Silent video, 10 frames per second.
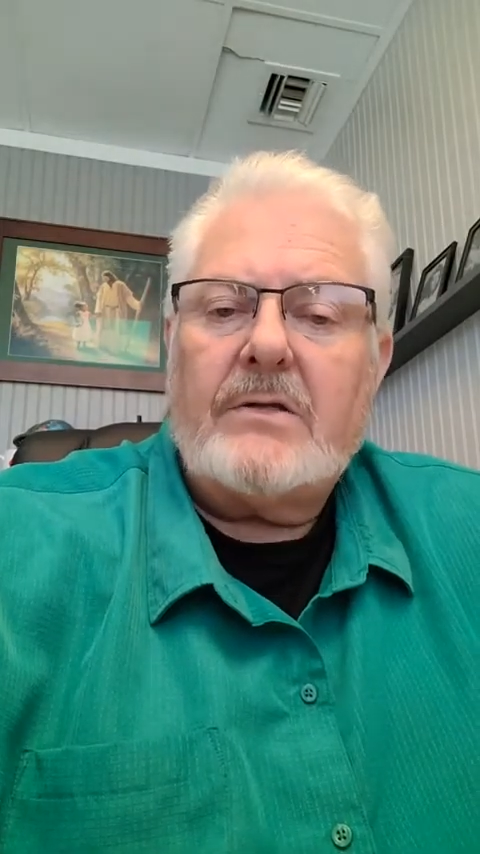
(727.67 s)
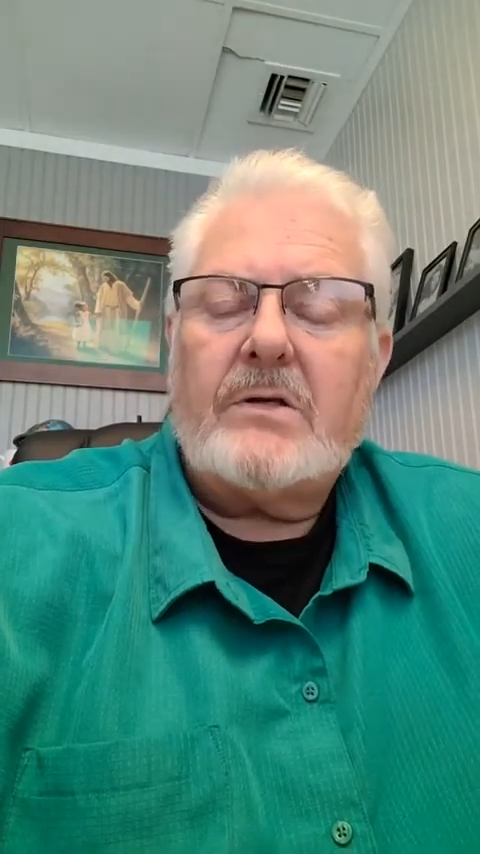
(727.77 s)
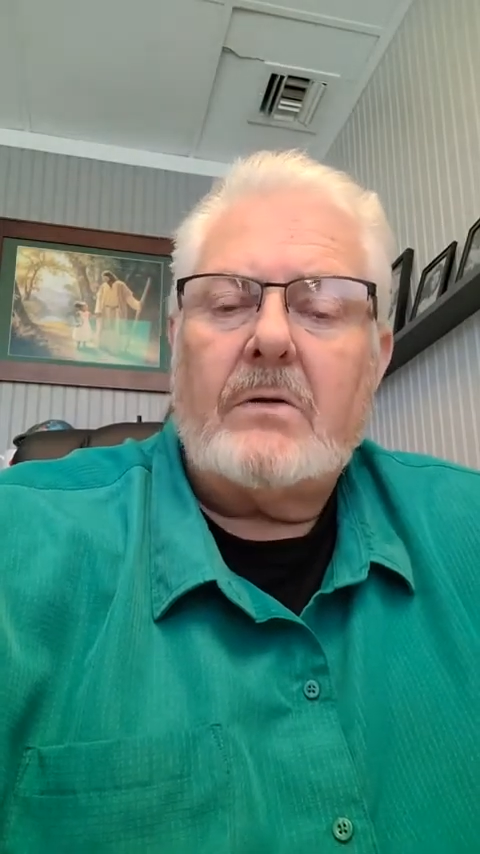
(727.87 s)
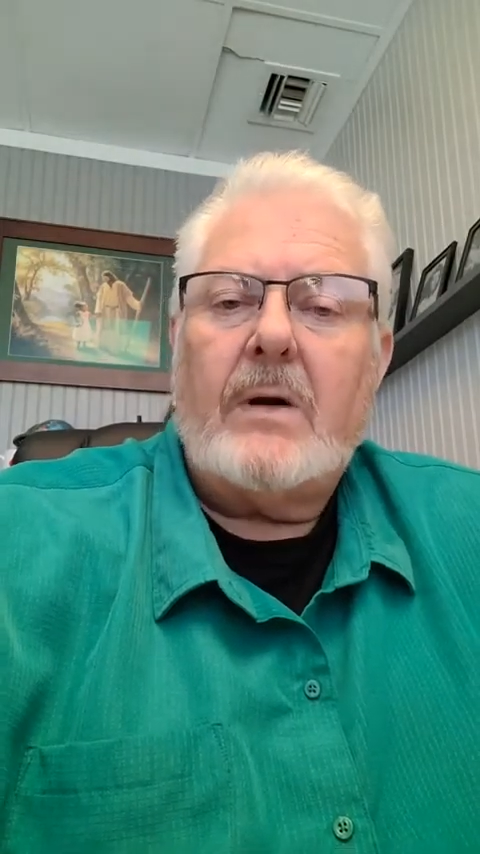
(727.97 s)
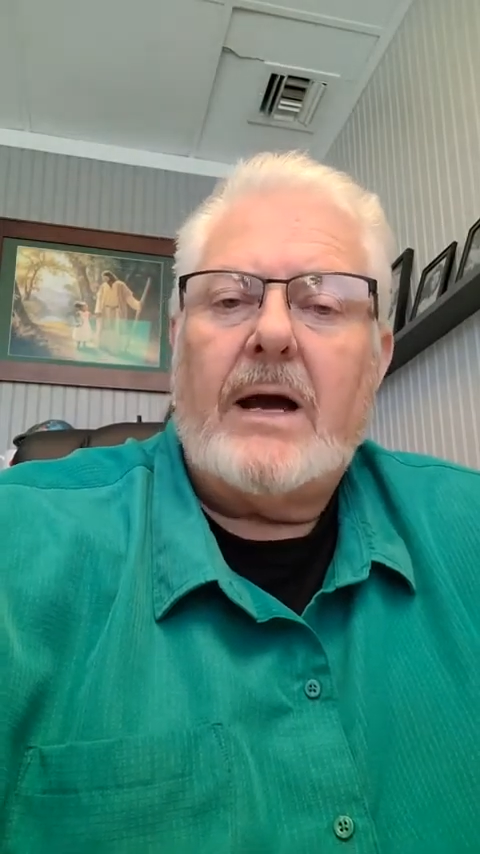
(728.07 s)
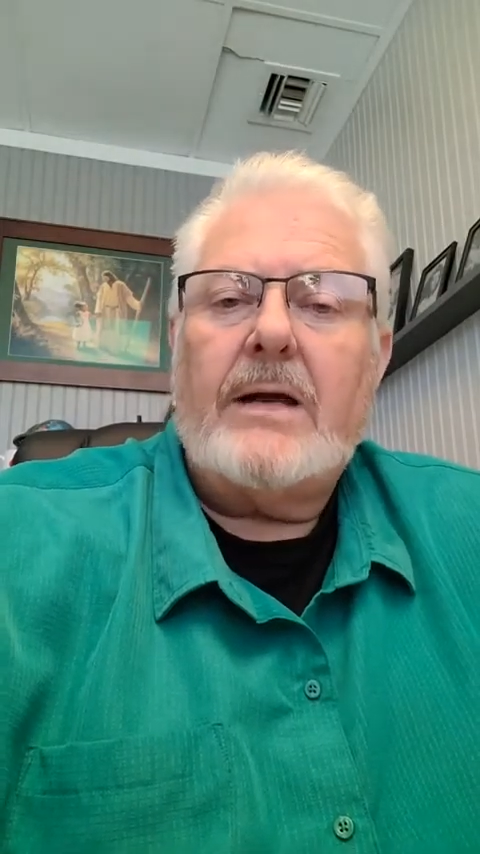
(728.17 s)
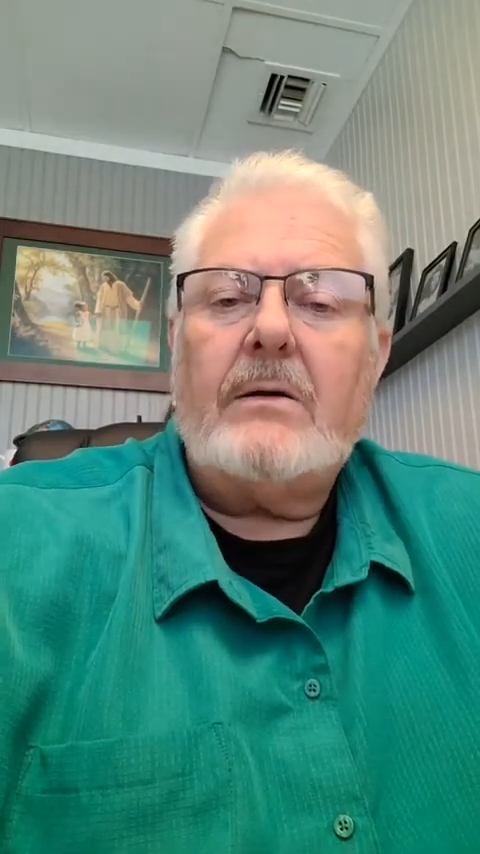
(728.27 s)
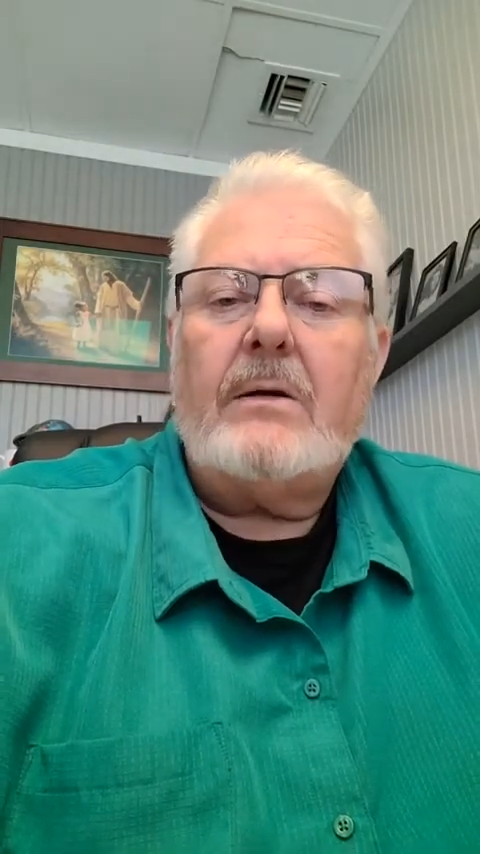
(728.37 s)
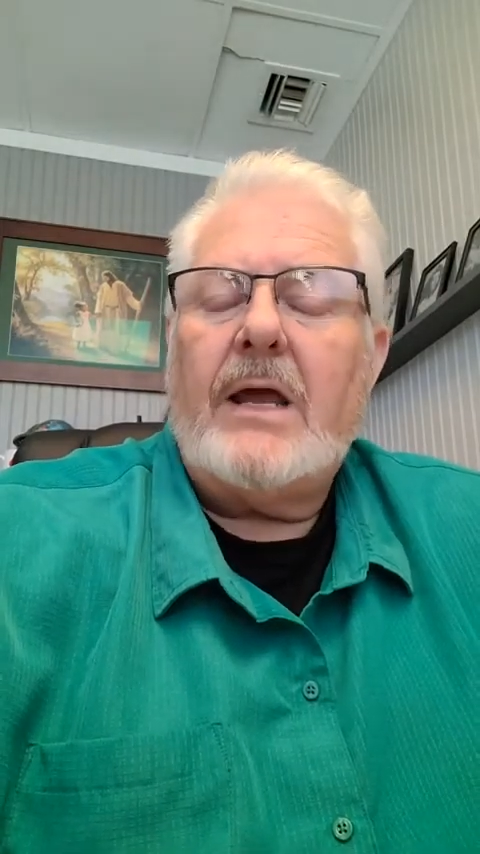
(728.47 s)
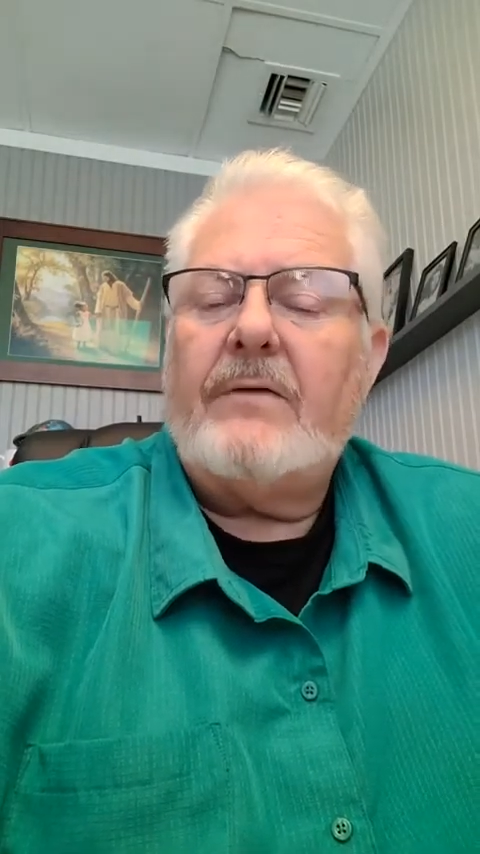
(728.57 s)
So I
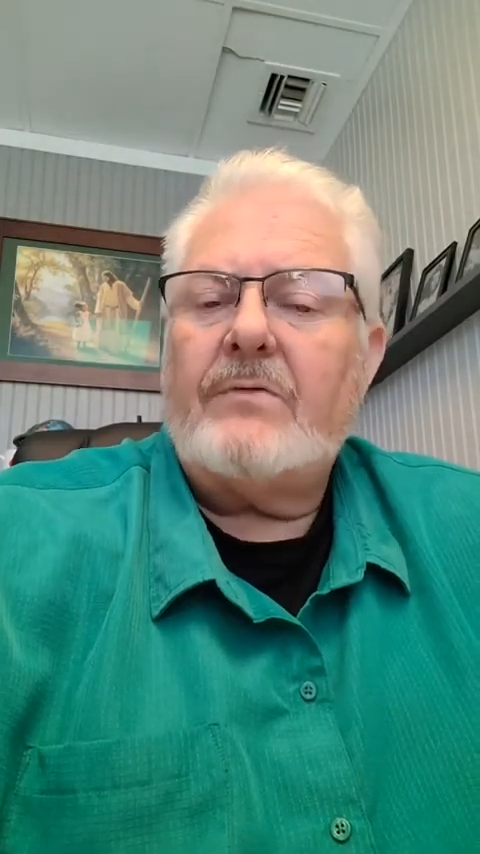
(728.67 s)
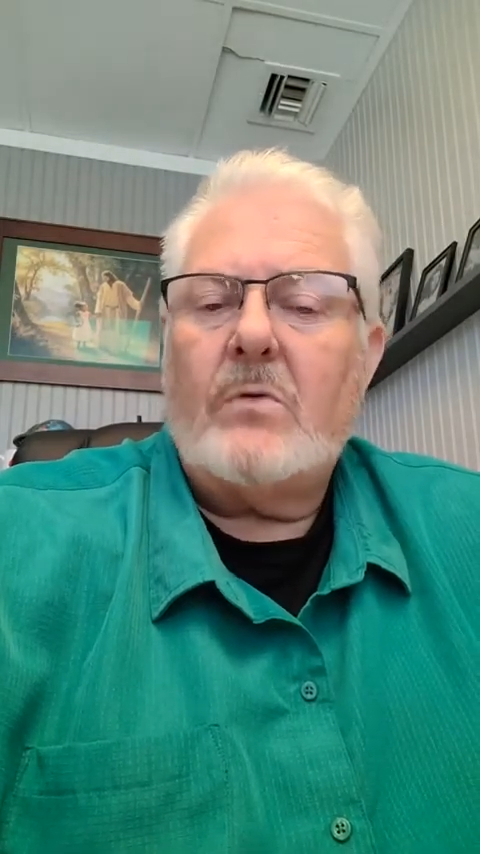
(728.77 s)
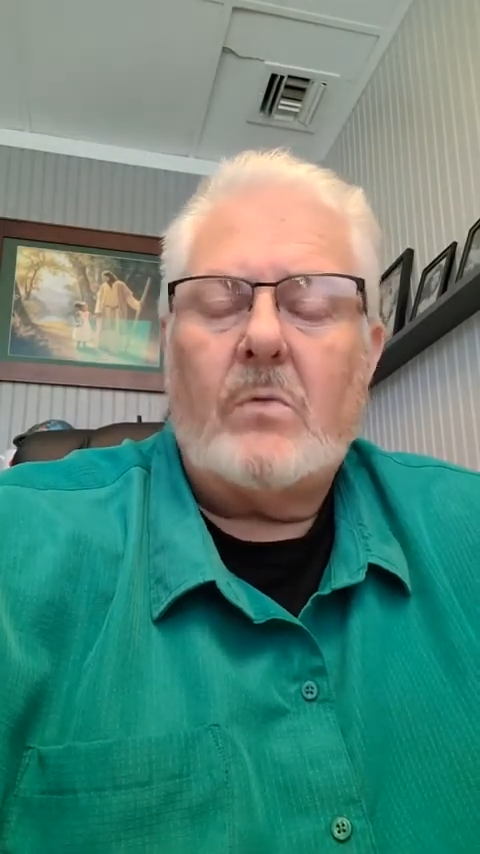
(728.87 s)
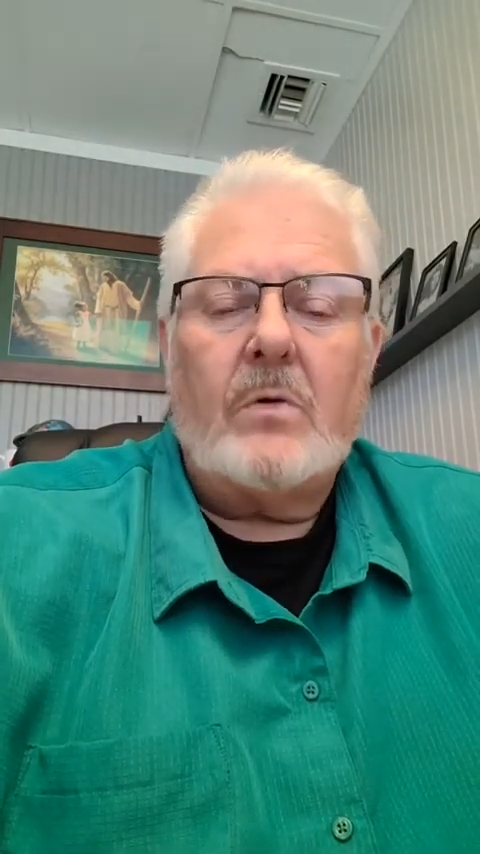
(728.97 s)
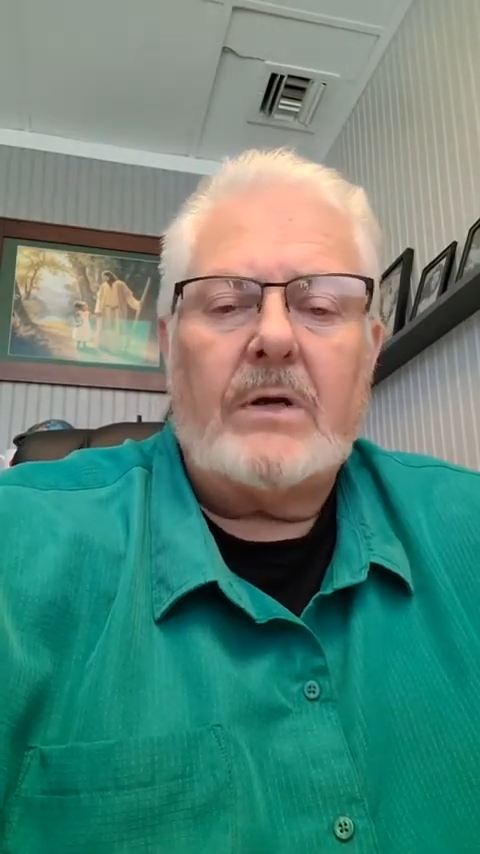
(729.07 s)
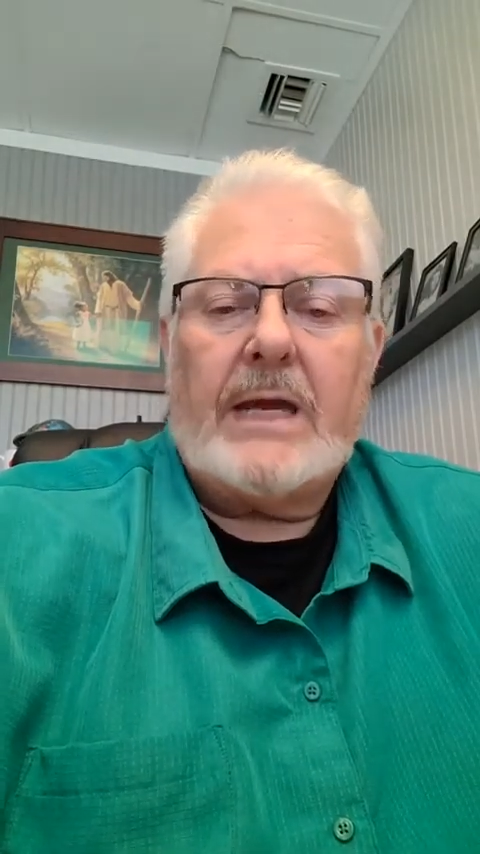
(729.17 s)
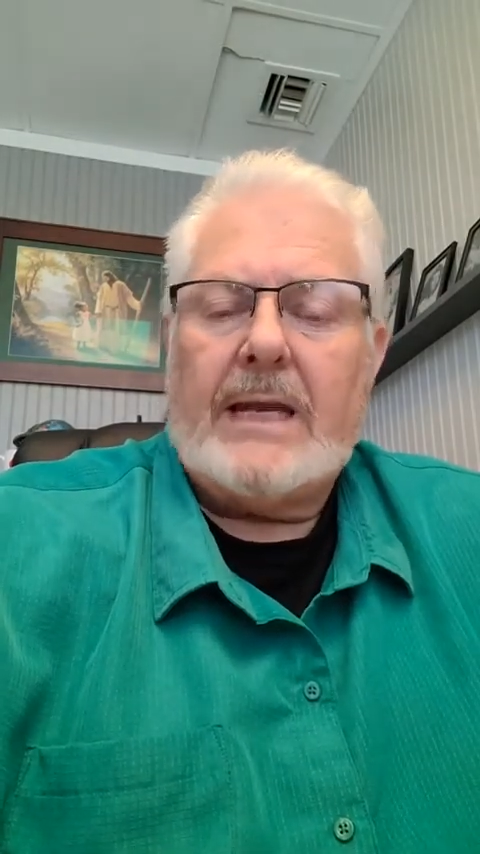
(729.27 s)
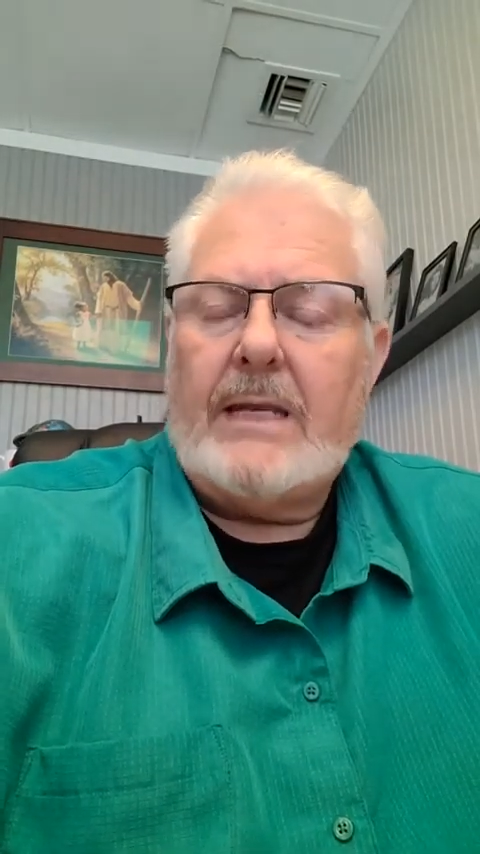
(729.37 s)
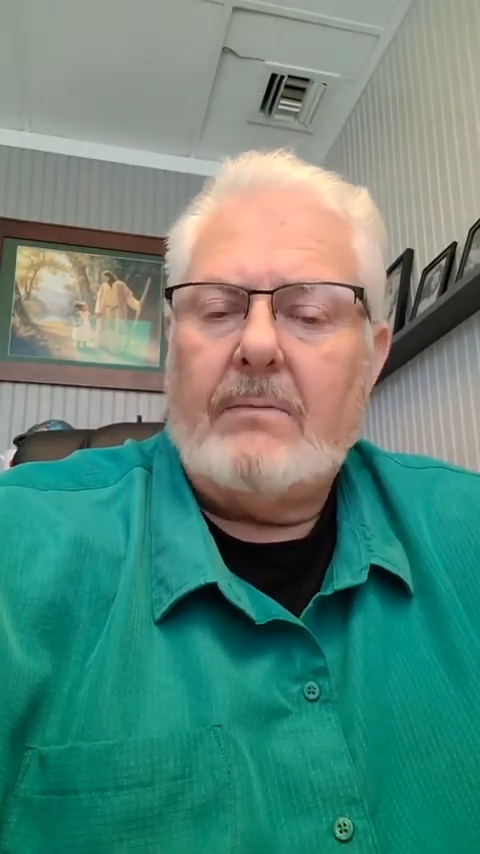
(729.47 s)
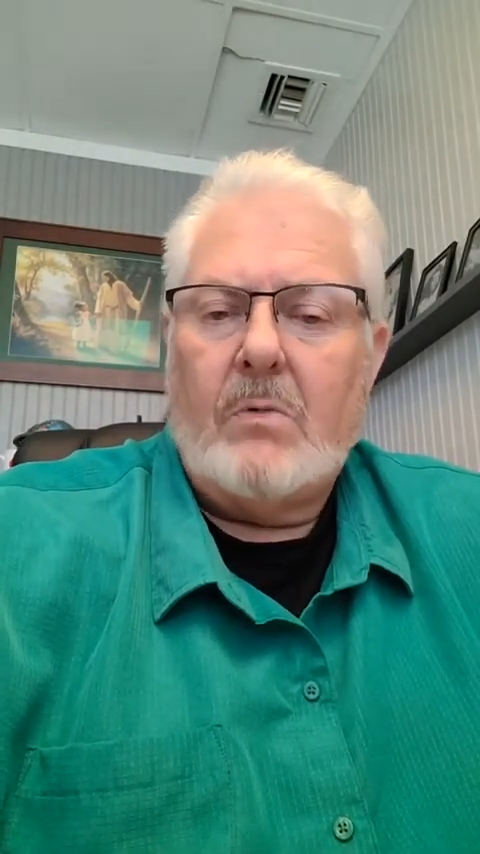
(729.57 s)
don't have to work
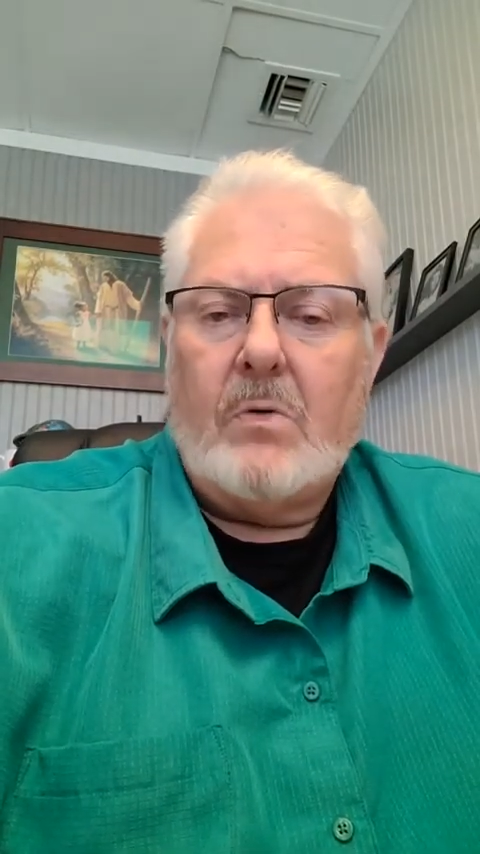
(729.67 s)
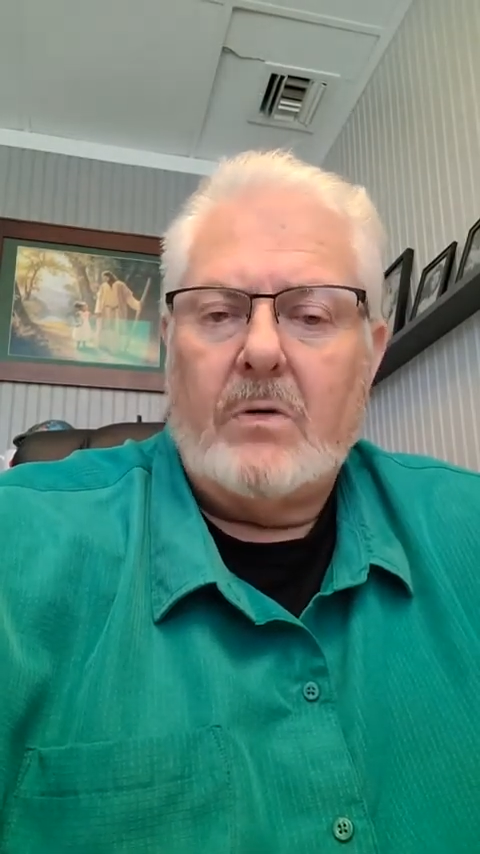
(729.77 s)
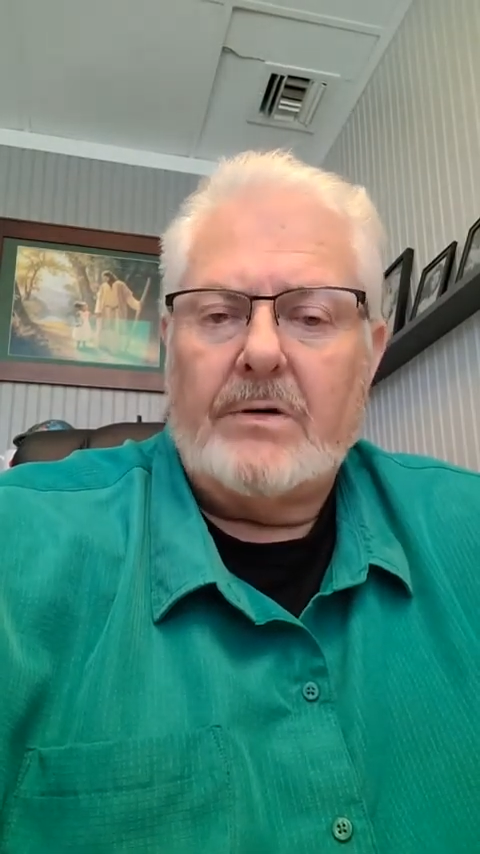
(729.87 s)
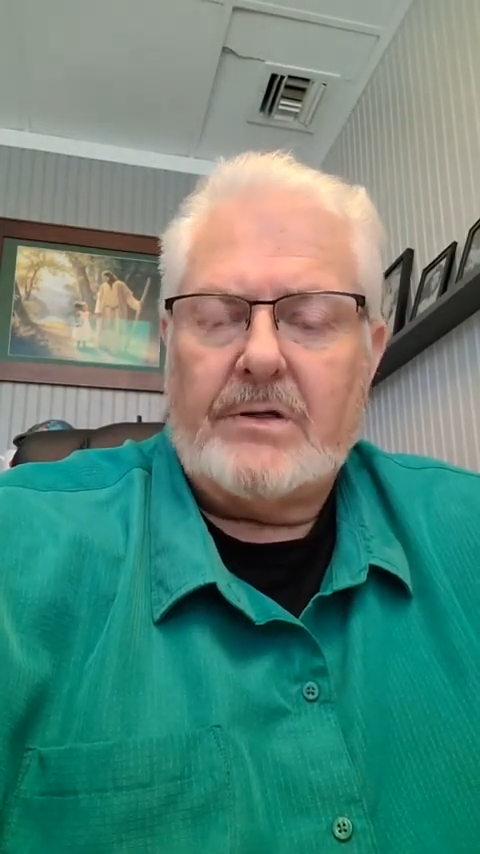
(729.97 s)
anymore